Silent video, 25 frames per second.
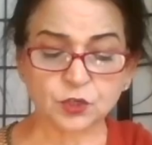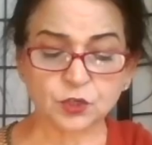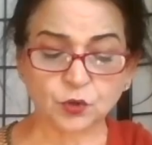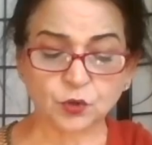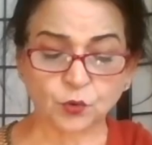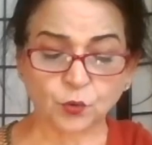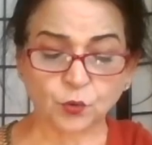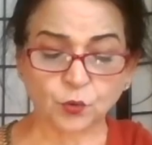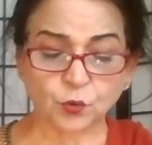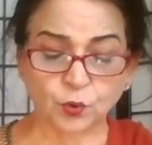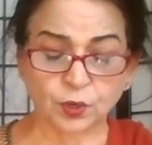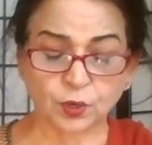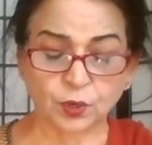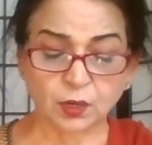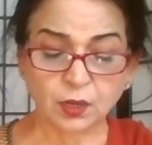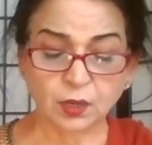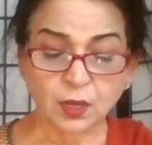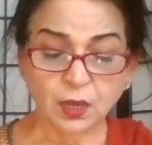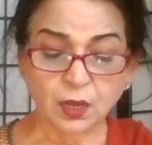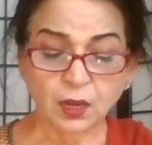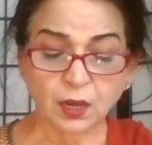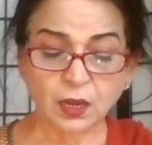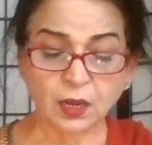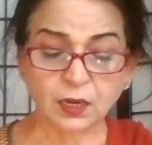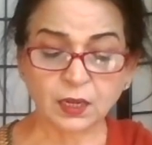croak.
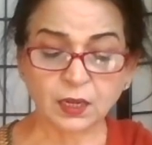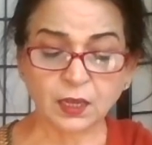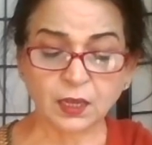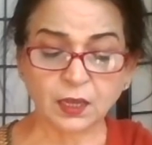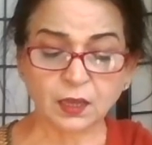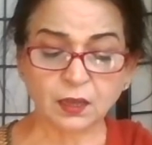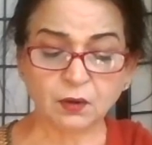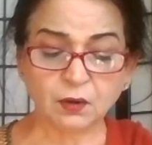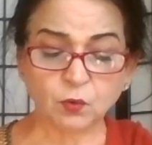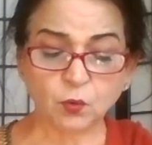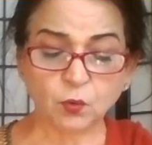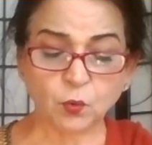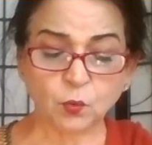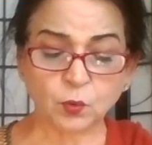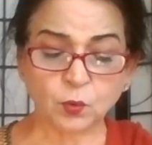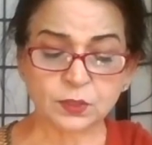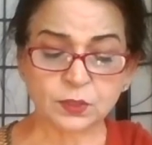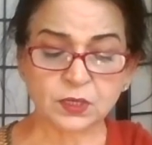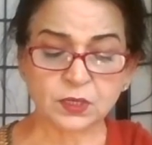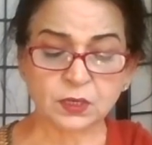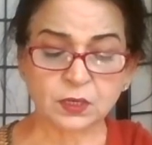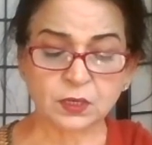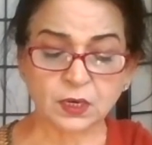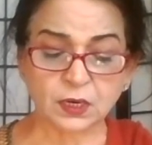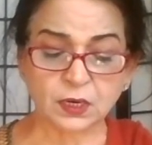Her hair was
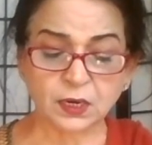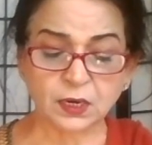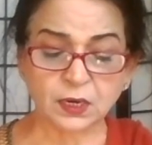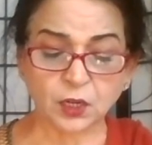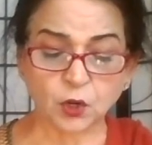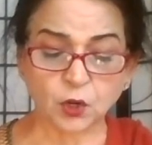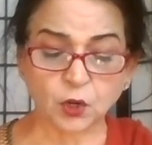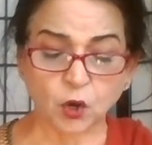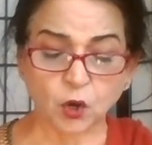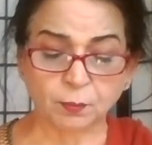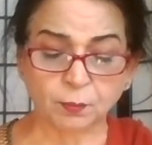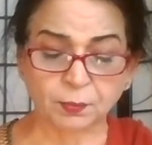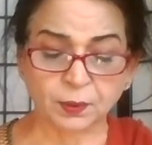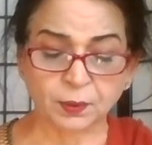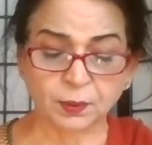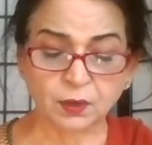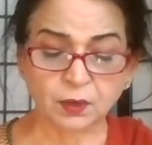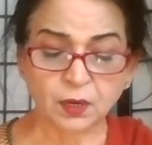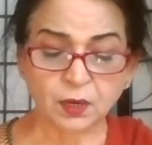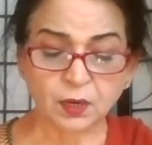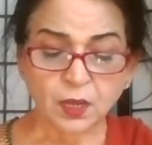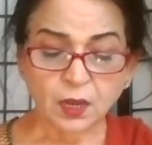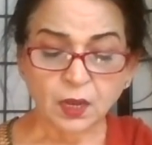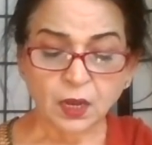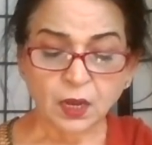a dirty copper.
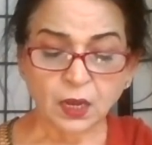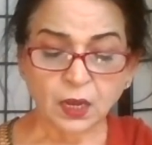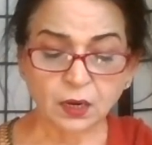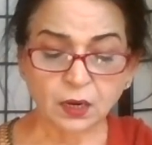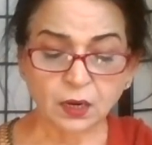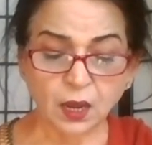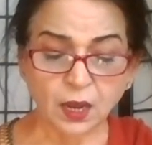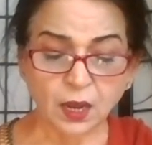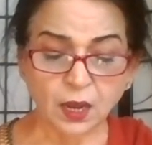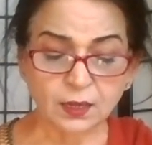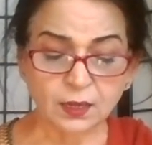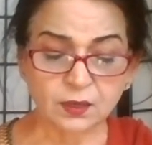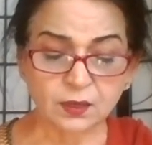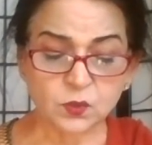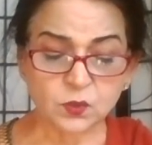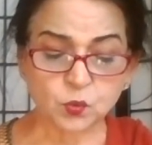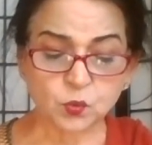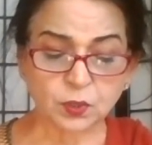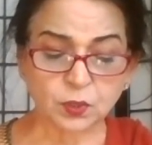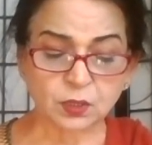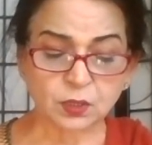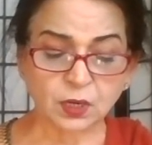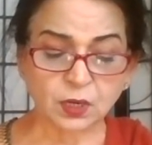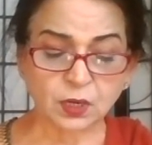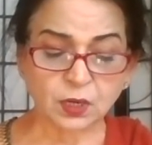Her eyes
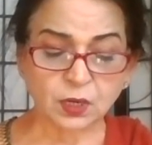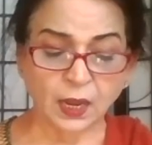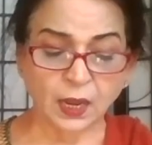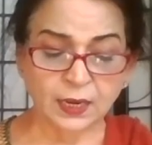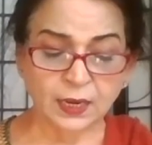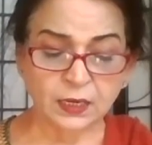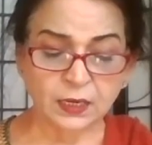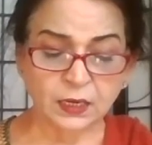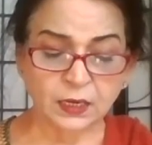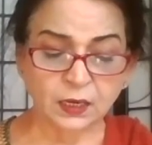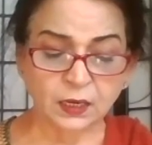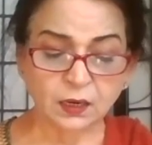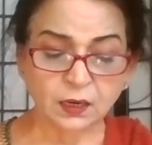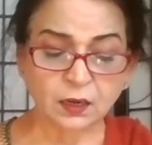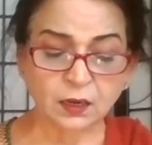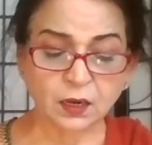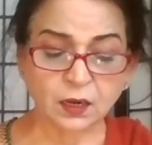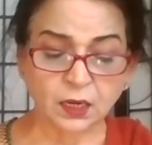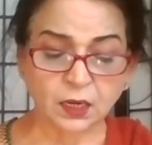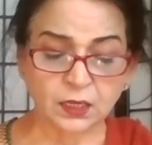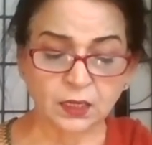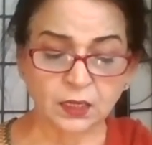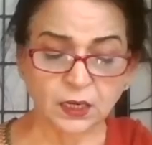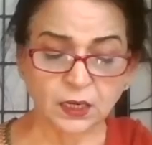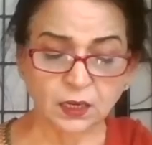were tiny,
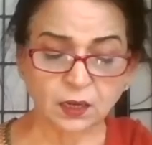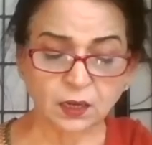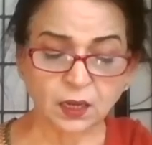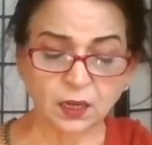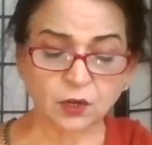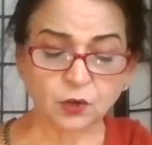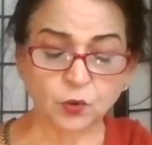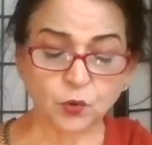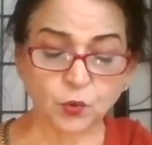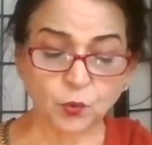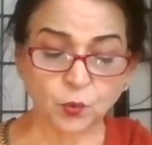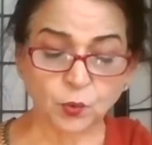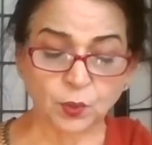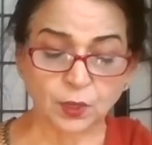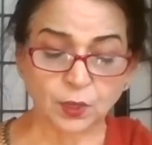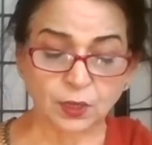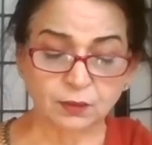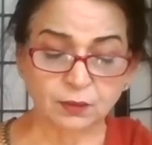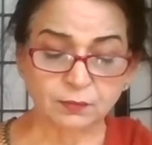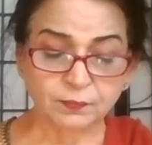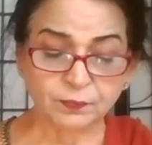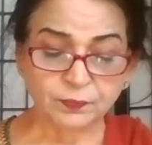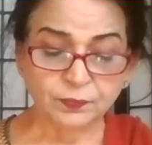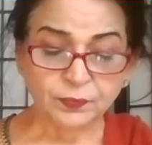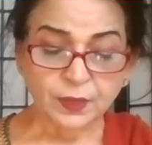cunning, and cruel.
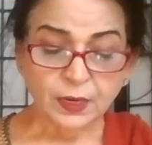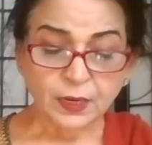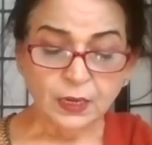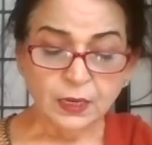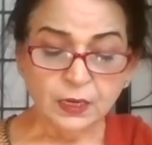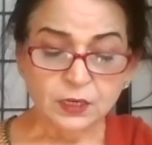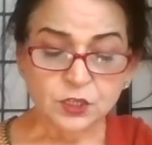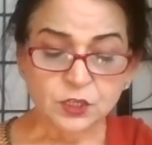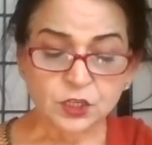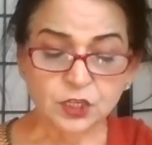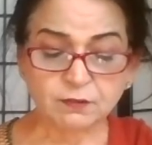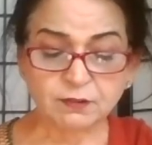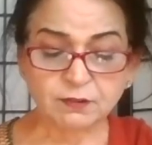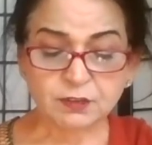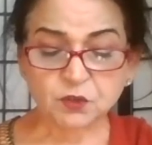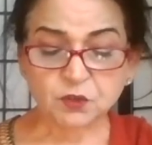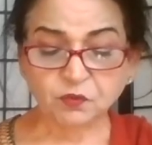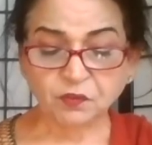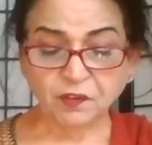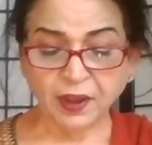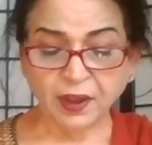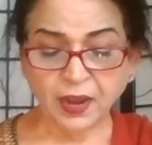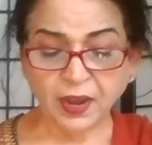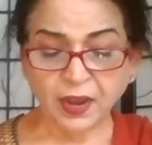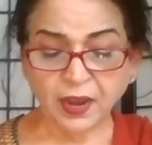She was
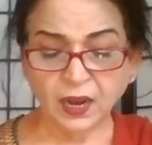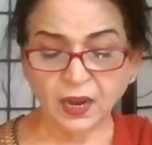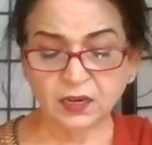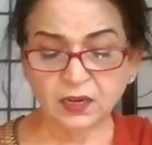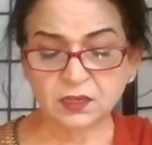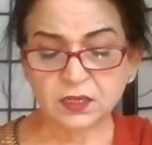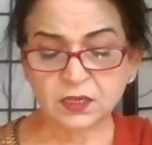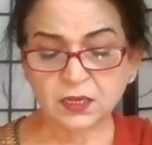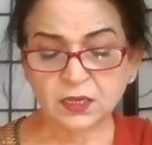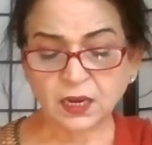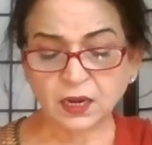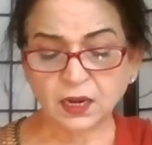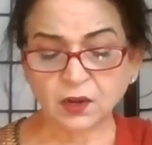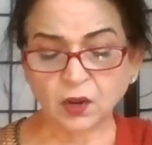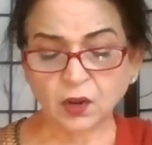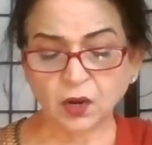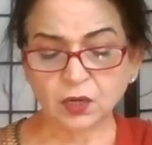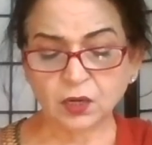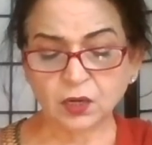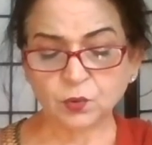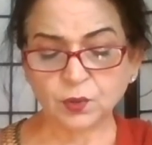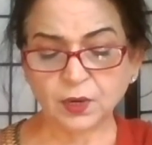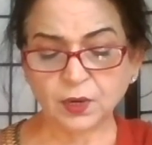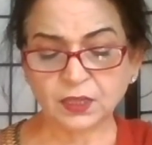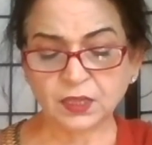fanged and
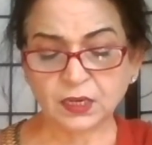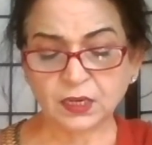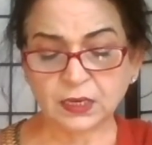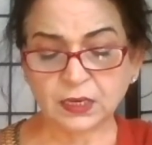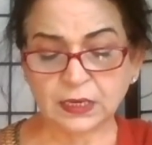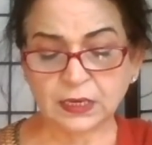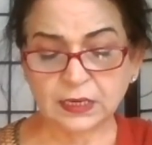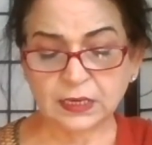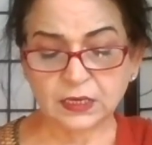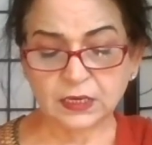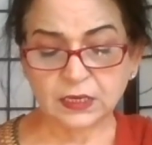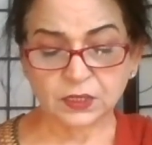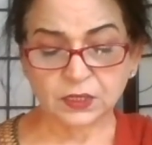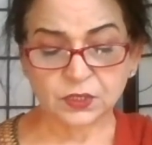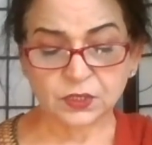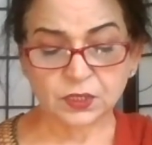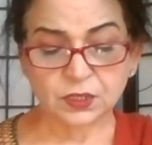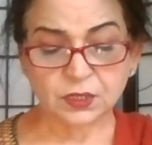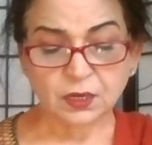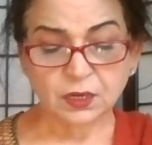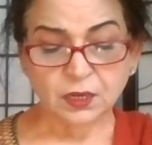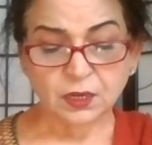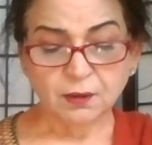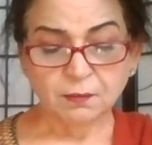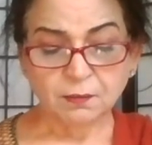altogether hideous,
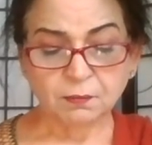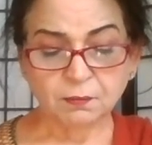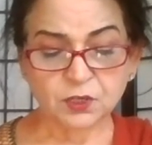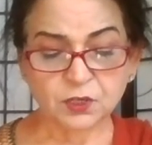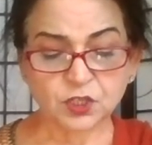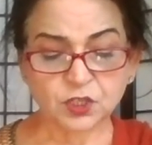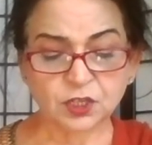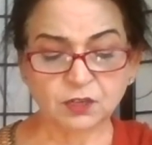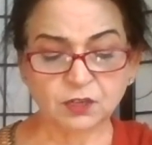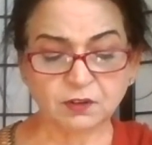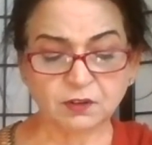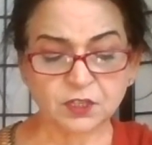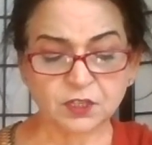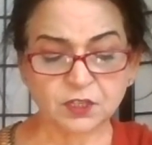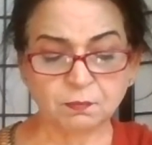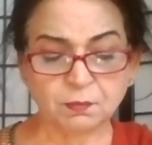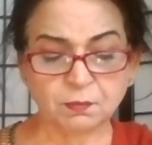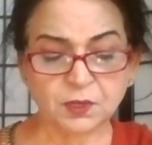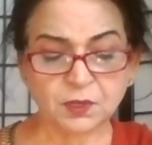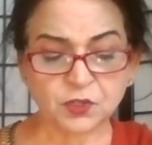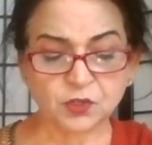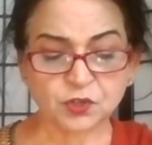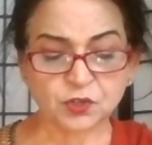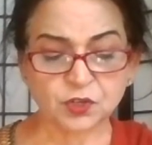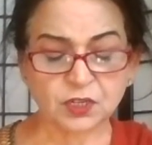but she was a
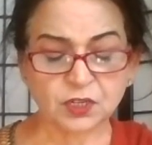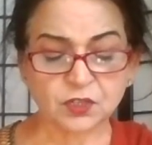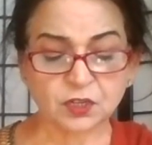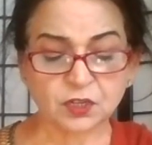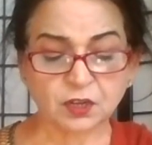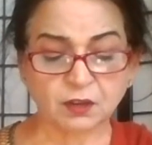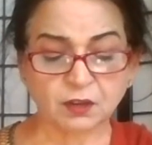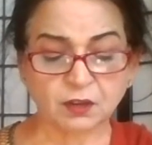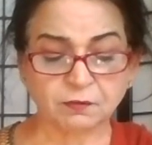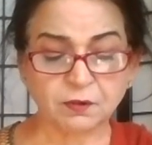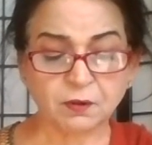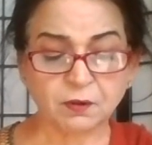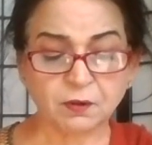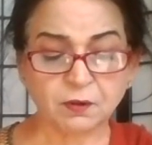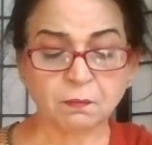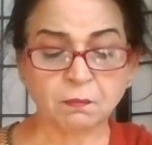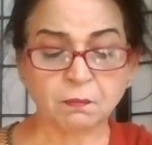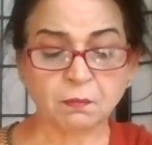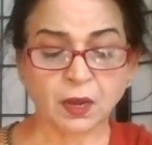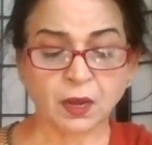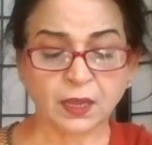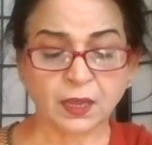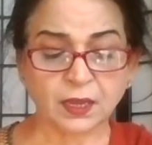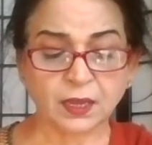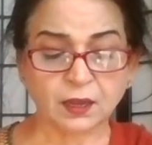mistress of
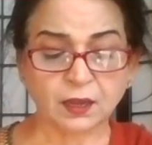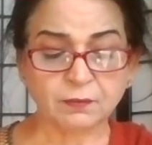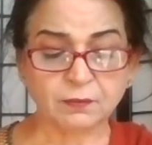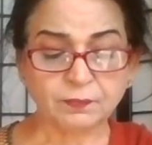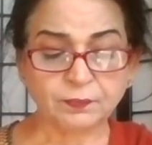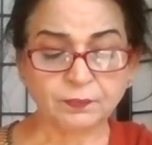Maya.